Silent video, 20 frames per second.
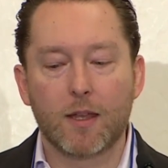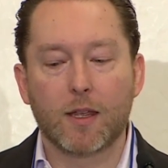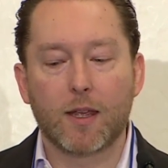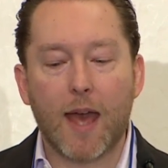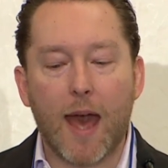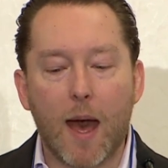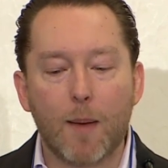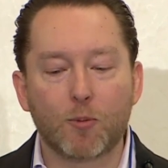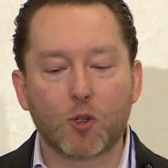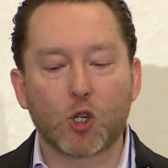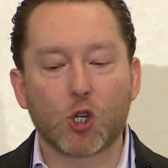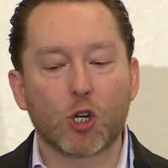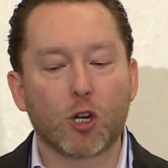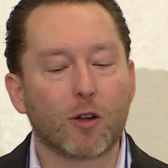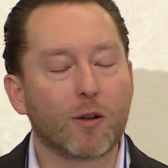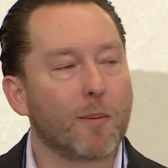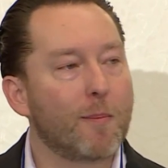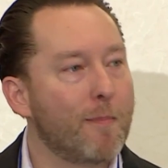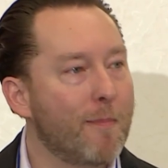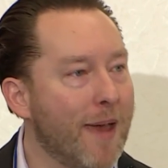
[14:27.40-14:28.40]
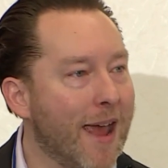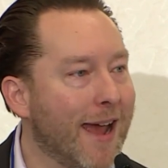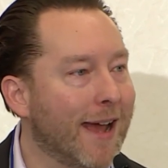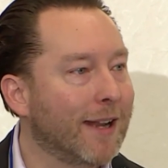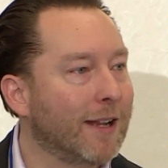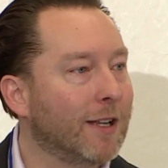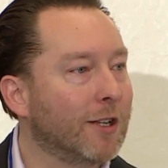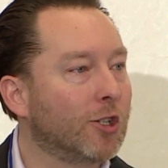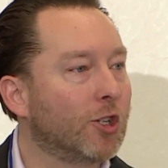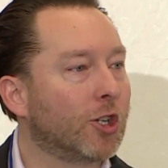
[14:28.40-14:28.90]
capture,
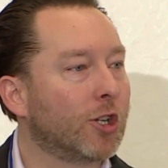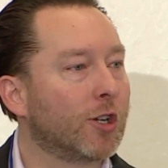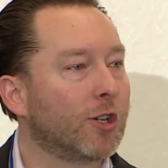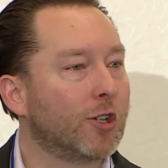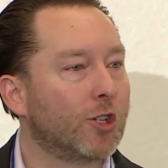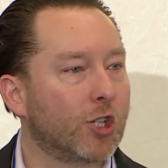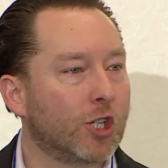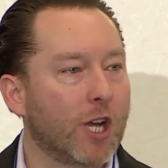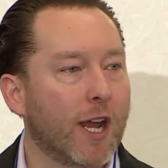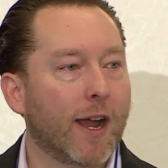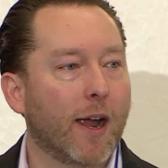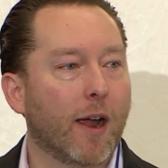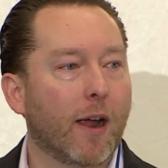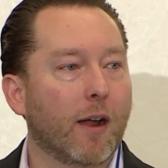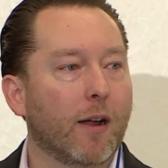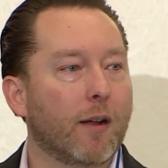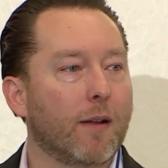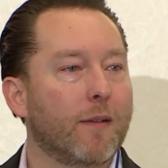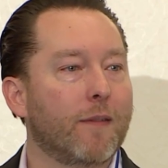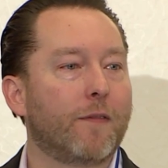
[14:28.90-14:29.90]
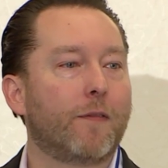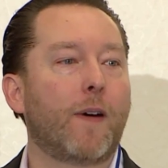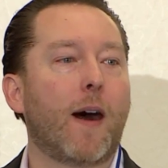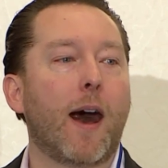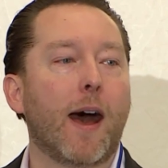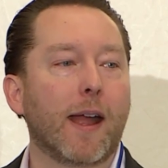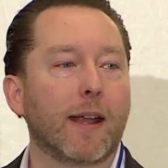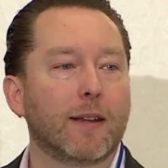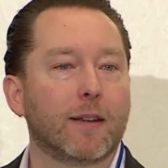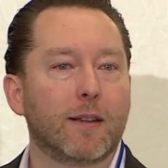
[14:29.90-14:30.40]
manage, share,
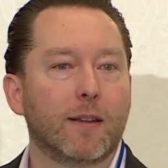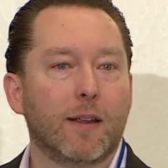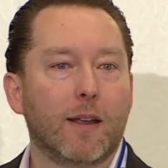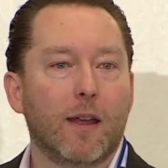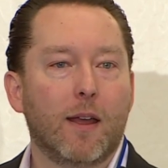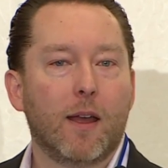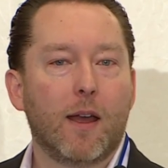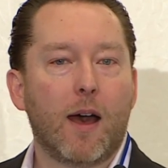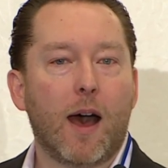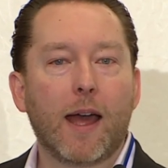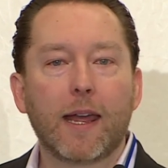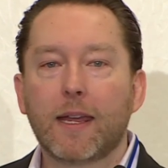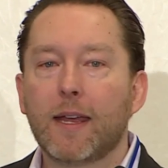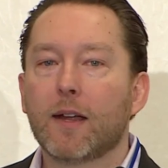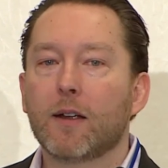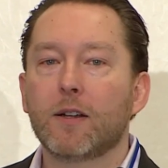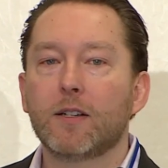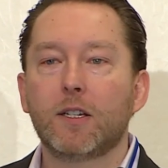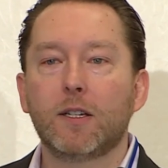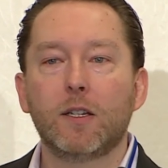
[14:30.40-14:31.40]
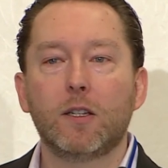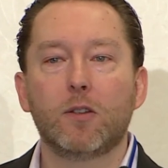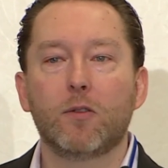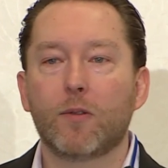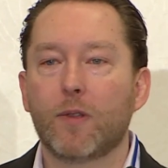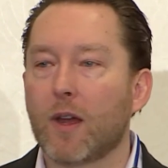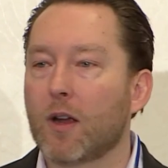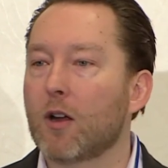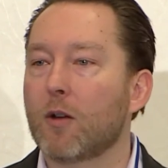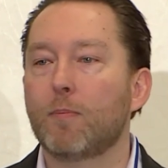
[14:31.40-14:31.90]
find. I guarantee you
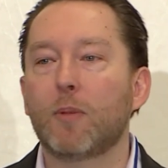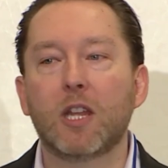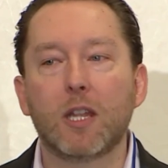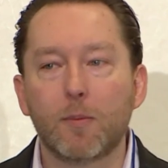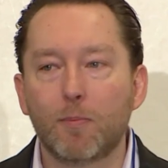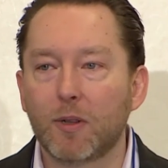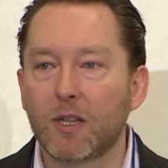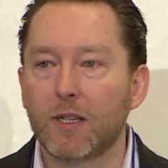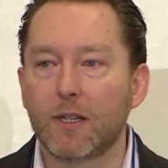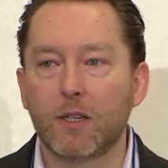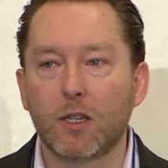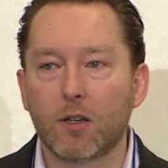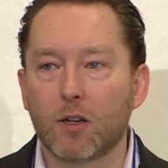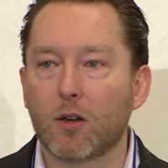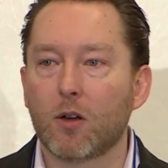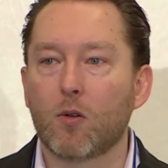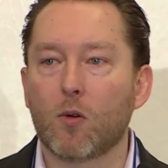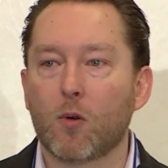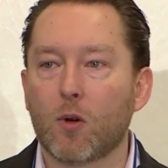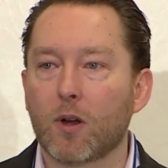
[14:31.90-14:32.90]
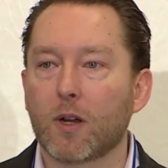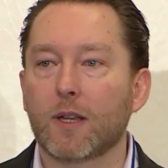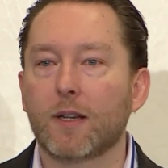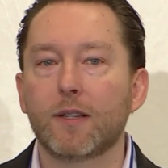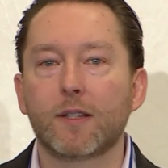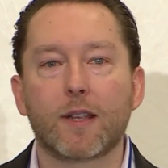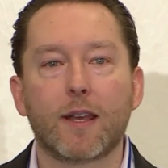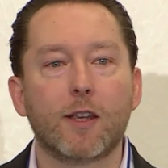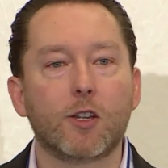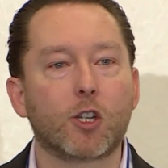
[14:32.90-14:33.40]
there are people in your
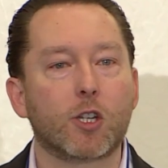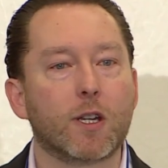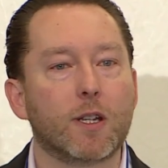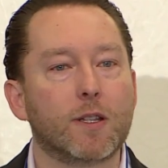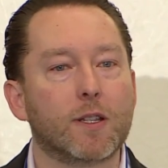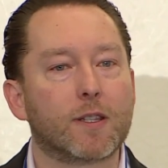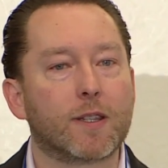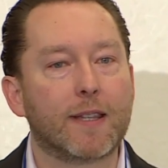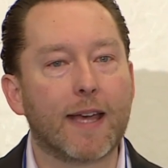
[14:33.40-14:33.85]
organizations